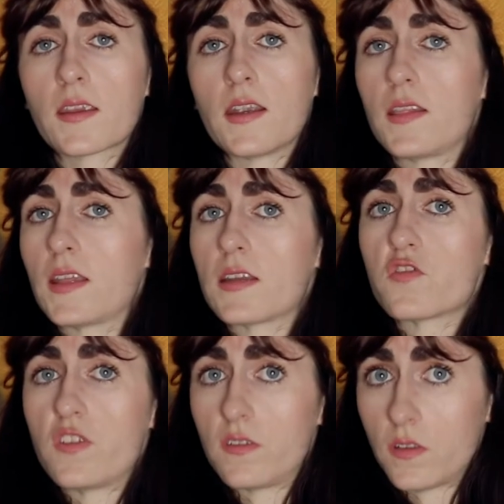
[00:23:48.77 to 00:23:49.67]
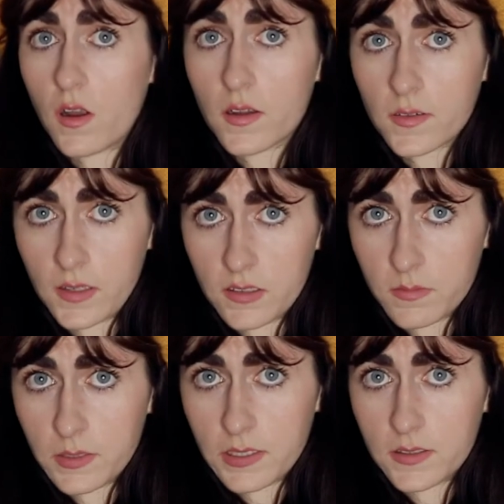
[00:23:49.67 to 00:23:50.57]
And that she's not a
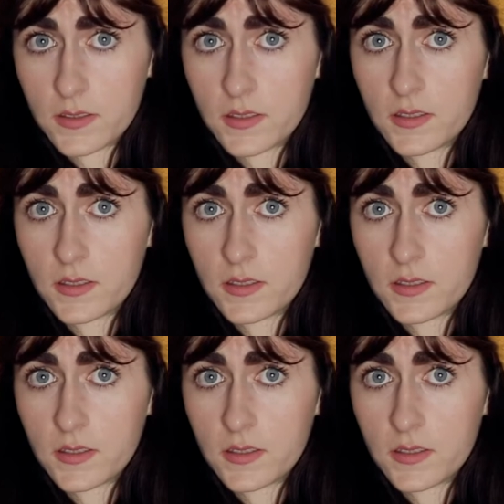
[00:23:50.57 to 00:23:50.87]
lesbian.